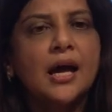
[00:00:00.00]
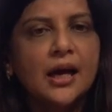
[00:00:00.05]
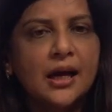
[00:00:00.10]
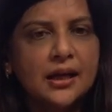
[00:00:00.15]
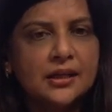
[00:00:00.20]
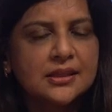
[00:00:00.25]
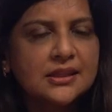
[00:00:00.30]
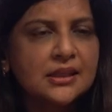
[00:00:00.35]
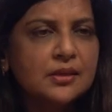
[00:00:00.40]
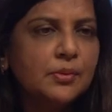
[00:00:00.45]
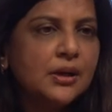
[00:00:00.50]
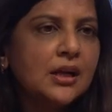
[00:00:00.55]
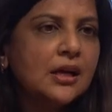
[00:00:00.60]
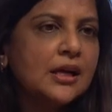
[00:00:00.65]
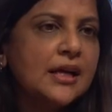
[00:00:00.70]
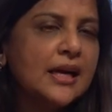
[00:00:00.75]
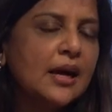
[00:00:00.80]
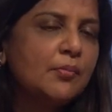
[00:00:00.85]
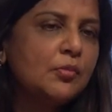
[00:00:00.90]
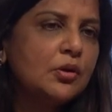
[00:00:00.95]
And
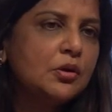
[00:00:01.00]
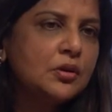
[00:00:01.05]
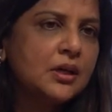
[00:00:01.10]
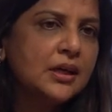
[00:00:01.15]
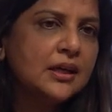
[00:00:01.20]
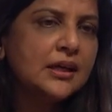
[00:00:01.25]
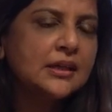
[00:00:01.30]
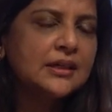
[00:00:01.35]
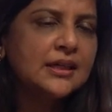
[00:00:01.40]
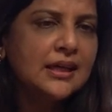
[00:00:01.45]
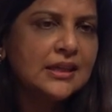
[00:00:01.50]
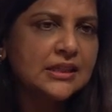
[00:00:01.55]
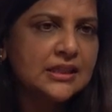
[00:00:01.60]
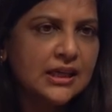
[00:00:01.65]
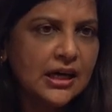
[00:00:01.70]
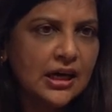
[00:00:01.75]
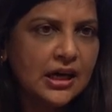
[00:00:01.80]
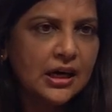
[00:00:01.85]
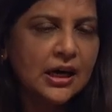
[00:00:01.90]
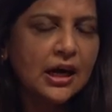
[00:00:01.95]
similarly, I'm looking at
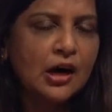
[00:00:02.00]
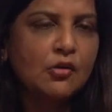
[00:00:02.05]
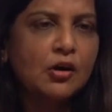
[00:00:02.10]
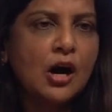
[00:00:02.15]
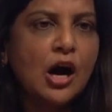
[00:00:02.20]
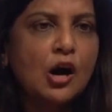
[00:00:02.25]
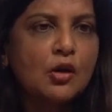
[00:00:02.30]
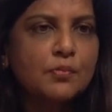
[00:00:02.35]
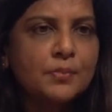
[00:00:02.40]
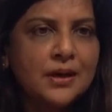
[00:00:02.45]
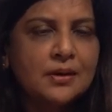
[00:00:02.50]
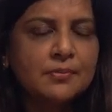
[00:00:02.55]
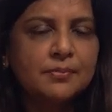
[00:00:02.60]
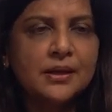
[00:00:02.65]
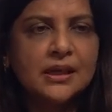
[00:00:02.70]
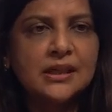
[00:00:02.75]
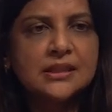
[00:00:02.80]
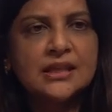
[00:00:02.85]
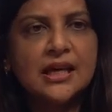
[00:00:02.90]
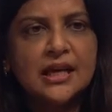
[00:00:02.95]
data around how
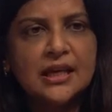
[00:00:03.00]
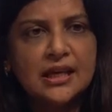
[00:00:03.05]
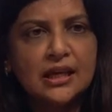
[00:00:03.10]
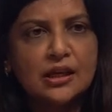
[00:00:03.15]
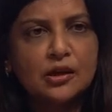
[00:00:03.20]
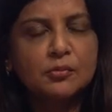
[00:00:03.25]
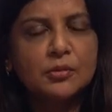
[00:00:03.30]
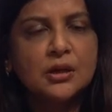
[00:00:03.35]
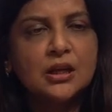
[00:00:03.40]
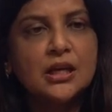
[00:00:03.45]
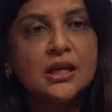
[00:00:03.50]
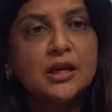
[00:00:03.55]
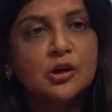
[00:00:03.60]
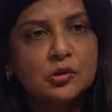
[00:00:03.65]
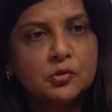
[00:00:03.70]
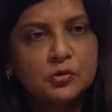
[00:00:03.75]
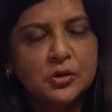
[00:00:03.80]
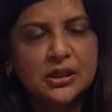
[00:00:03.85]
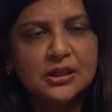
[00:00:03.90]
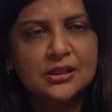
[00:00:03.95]
people are taking up clean
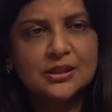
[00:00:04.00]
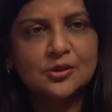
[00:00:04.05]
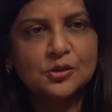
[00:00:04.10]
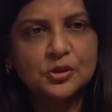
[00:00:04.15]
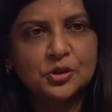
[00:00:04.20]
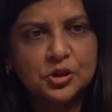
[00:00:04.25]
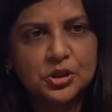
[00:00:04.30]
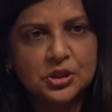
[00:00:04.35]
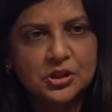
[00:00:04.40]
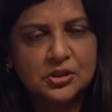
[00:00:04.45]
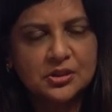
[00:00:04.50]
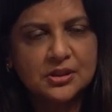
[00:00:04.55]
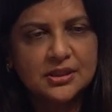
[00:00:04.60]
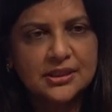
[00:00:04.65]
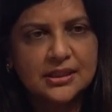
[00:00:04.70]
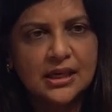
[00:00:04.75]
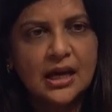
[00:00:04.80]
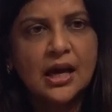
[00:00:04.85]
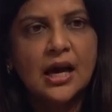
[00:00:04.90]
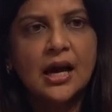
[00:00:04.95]
cooking
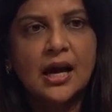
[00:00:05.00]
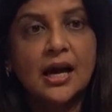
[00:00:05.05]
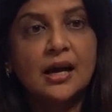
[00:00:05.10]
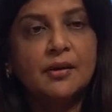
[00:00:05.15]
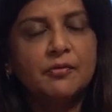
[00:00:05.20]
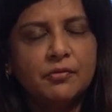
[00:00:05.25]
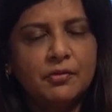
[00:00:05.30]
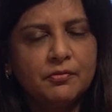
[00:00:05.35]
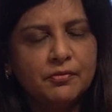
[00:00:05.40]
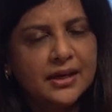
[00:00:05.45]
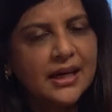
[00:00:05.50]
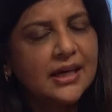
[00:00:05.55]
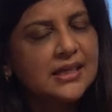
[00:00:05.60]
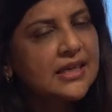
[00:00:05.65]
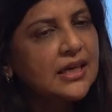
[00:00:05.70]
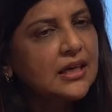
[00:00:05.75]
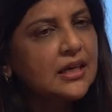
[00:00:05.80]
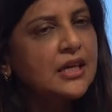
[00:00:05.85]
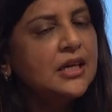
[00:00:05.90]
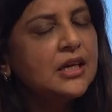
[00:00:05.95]
solutions. When I
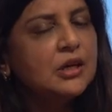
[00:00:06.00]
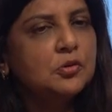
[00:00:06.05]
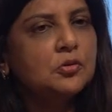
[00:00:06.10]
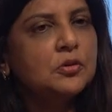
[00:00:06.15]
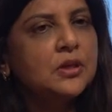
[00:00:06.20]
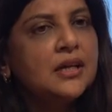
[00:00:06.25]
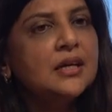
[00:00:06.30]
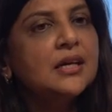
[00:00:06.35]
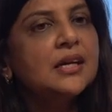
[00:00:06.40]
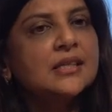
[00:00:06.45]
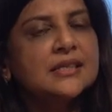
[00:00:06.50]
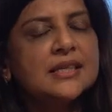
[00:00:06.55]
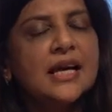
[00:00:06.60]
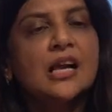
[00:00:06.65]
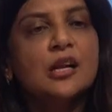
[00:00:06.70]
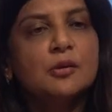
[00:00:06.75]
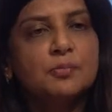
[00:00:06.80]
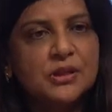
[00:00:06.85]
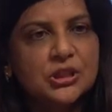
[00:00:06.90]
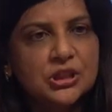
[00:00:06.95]
say clean cooking, it's
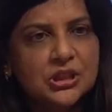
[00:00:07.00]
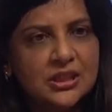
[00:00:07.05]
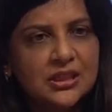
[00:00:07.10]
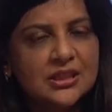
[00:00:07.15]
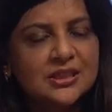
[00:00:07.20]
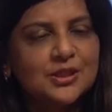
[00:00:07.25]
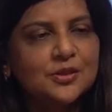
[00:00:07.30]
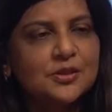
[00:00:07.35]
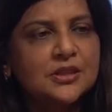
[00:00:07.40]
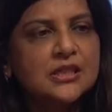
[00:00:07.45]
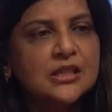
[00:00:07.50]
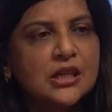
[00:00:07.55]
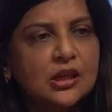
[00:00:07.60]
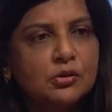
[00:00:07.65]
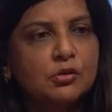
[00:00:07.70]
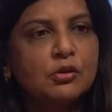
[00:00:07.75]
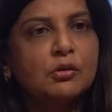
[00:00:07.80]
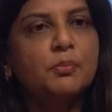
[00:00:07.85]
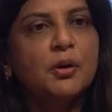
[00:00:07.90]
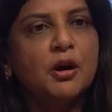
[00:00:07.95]
LPG, so it's still
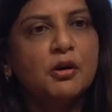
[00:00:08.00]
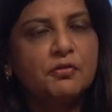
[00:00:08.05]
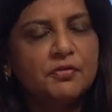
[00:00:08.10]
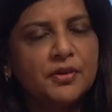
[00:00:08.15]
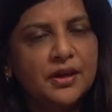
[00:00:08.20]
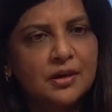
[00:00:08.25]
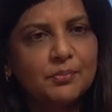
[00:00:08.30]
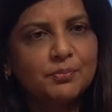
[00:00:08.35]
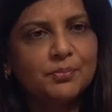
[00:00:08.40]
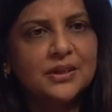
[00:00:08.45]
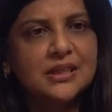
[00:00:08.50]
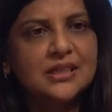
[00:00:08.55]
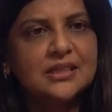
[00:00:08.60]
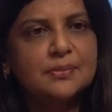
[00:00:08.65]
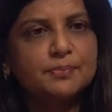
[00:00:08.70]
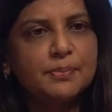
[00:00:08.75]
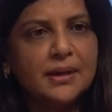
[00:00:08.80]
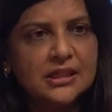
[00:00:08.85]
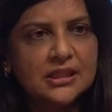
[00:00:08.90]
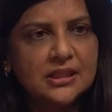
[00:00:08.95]
not perfect, but
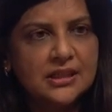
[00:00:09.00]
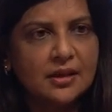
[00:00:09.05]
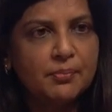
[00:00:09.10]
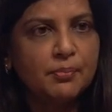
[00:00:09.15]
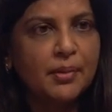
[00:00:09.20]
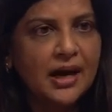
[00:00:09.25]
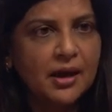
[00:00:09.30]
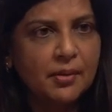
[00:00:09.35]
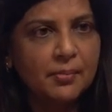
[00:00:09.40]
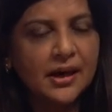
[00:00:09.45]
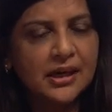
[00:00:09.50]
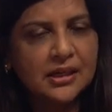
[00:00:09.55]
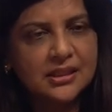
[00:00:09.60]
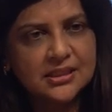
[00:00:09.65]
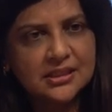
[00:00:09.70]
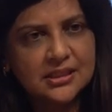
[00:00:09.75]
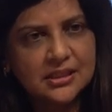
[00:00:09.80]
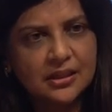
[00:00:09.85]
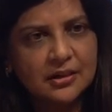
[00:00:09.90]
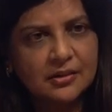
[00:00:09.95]
it's better than
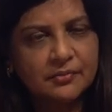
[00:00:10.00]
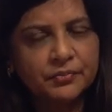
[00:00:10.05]
biomass.